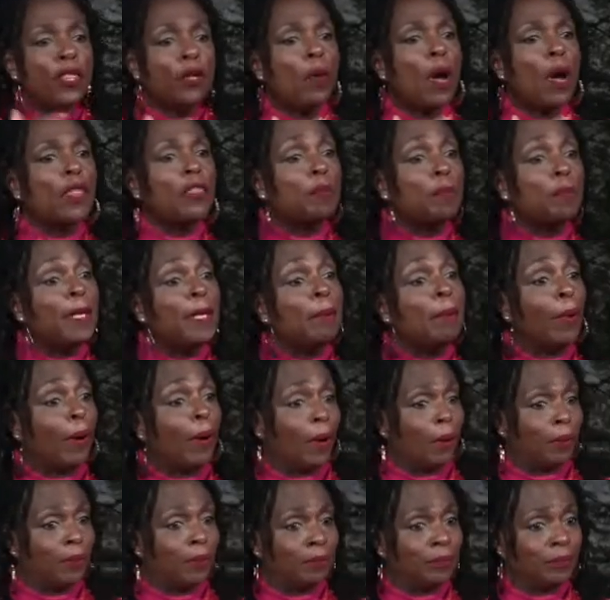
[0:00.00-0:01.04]
through other
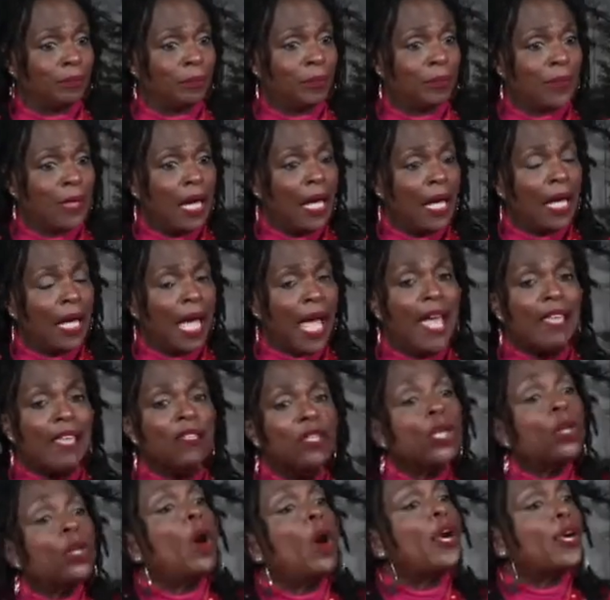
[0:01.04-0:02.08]
people.
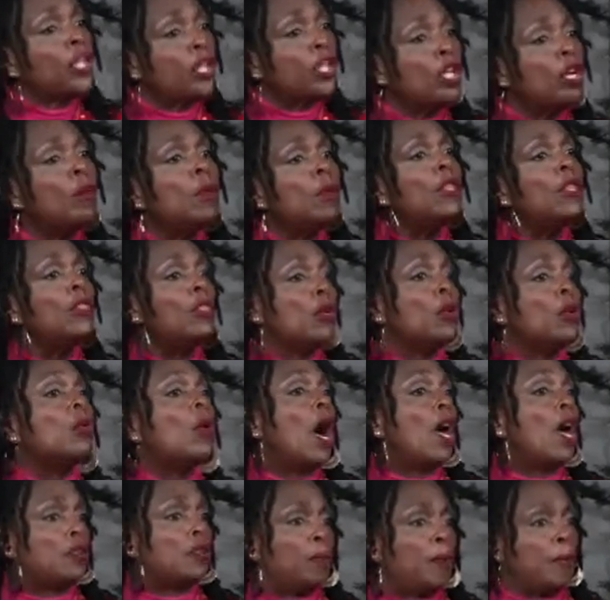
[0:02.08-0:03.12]
You are human through
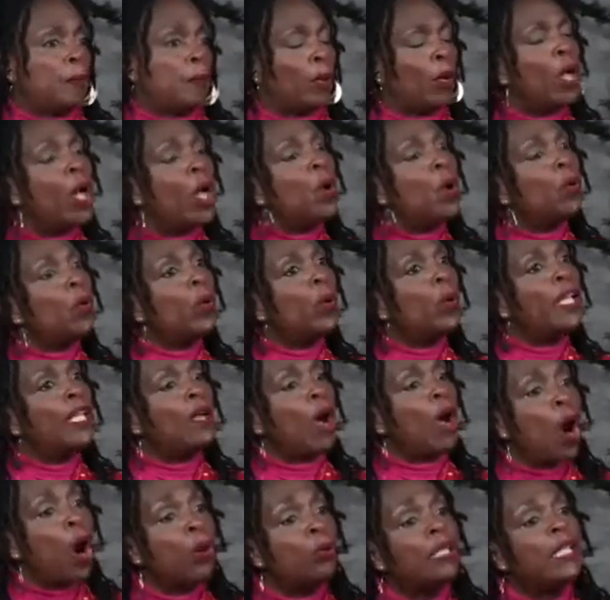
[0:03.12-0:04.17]
other people. We
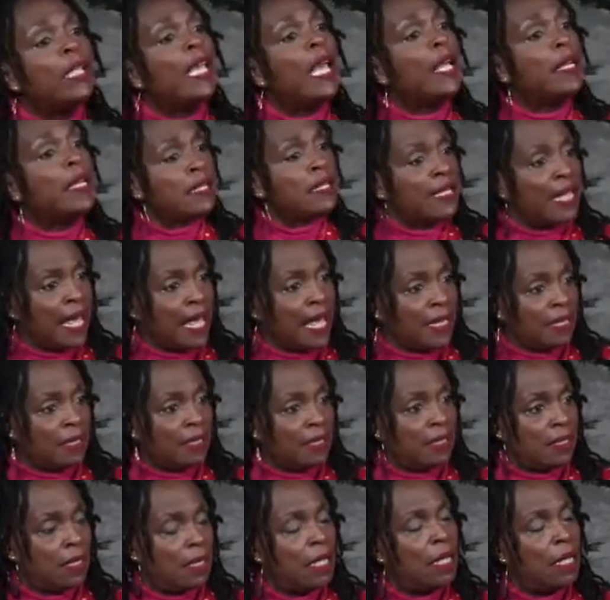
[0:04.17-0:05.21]
only
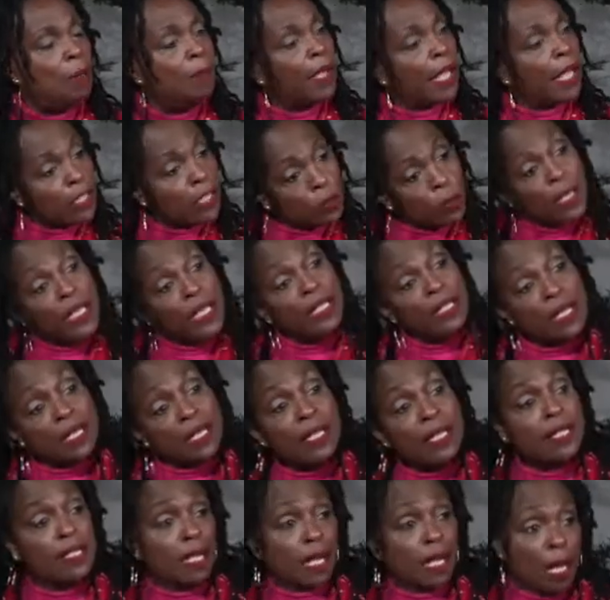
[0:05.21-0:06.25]
exist because we
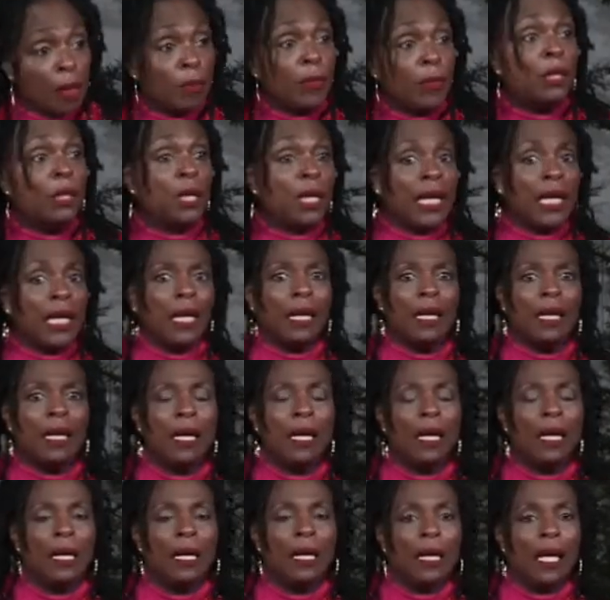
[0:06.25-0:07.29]
exist as a community.
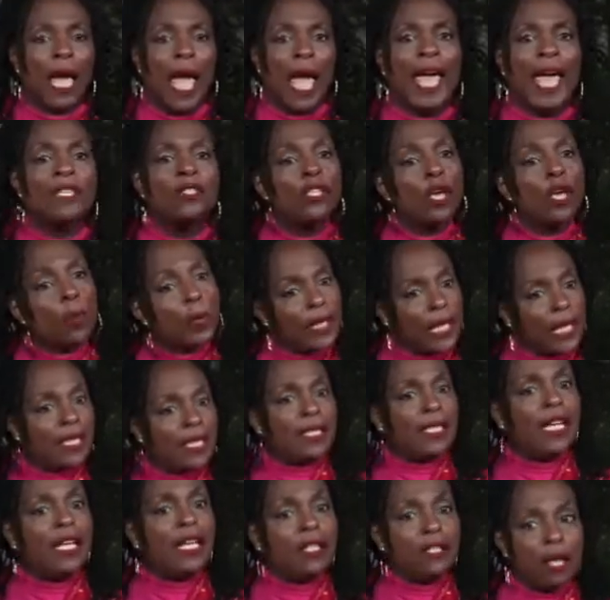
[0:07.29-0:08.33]
And so when they
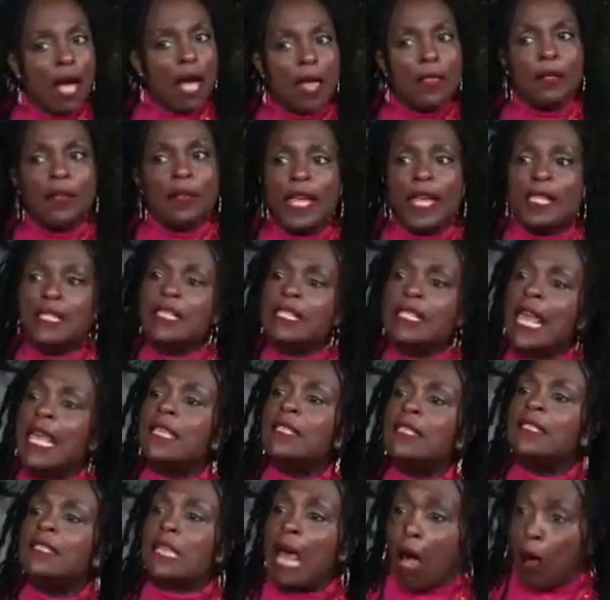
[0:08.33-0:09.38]
see each other, they say
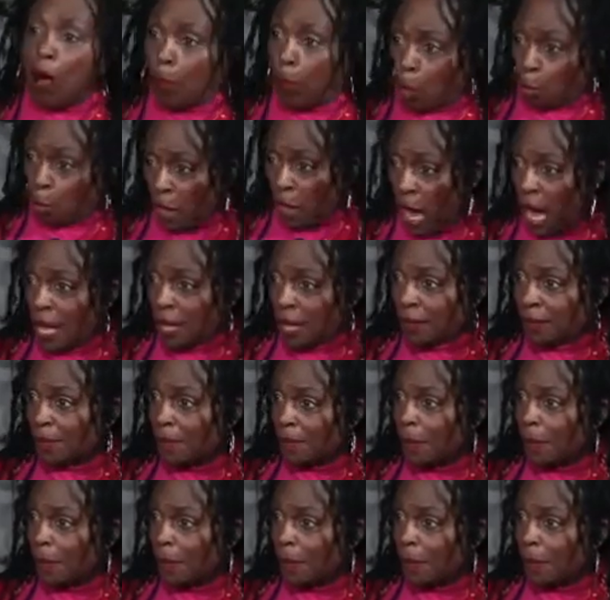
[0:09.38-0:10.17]
Salbona,